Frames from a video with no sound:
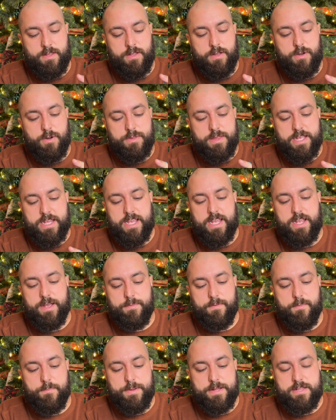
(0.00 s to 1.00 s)
thinking of
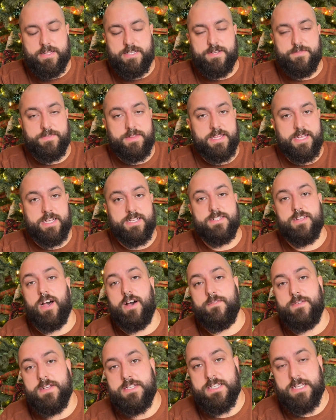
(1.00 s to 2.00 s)
a billion different things.
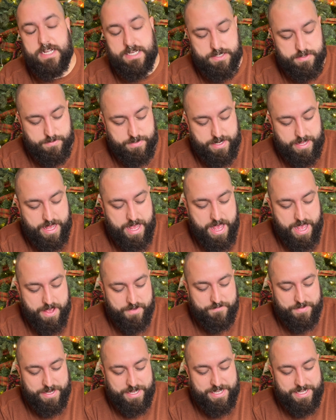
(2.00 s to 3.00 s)
Obviously, I don't
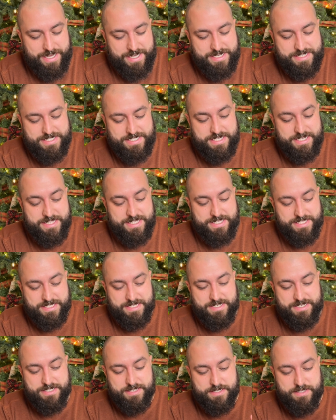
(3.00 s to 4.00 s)
have ADHD. This
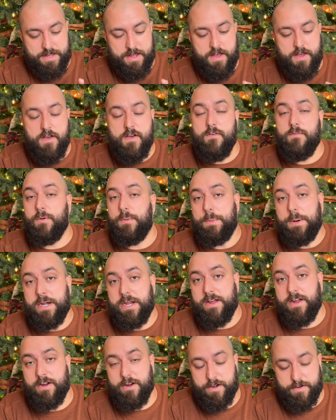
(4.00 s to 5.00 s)
is just from what
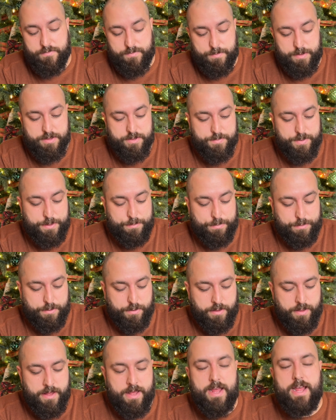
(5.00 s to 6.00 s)
I heard from other
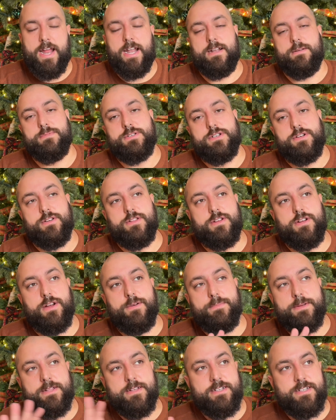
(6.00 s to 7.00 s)
people. And I'm sure there are a
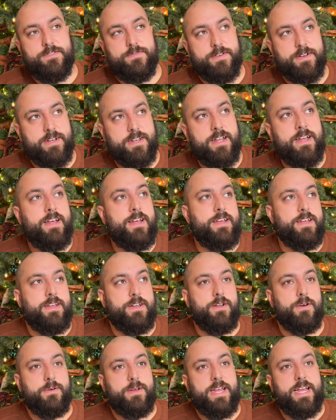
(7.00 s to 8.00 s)
million different,
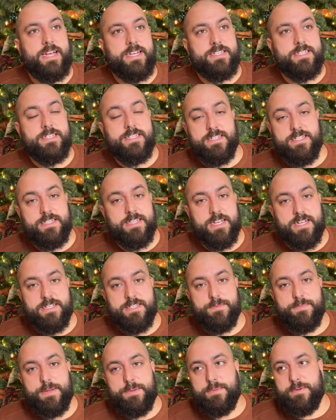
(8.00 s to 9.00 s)
cases and things
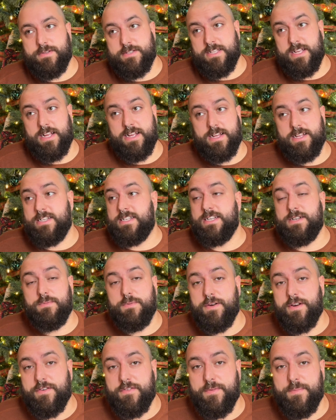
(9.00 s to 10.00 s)
that people are saying it didn't
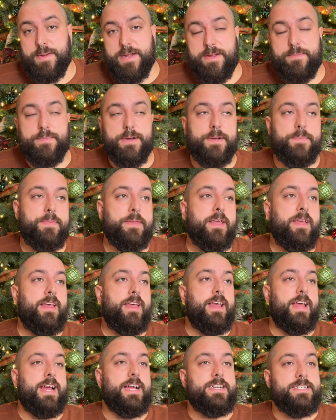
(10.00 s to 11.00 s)
work for me. But
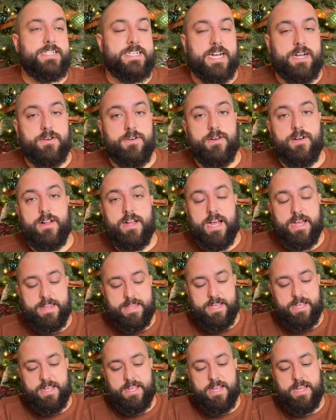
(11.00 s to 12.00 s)
in general, I
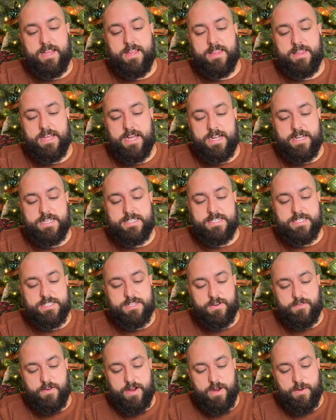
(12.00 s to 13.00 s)
think that it's just
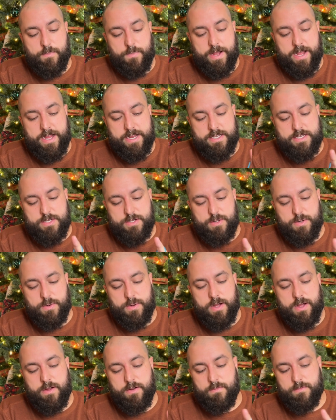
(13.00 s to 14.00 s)
a great way to
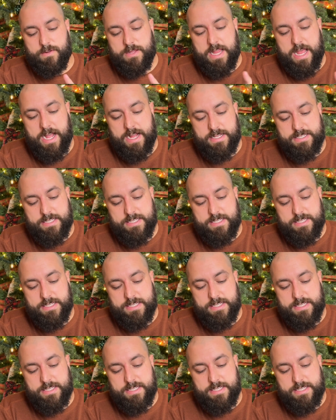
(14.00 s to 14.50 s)
relax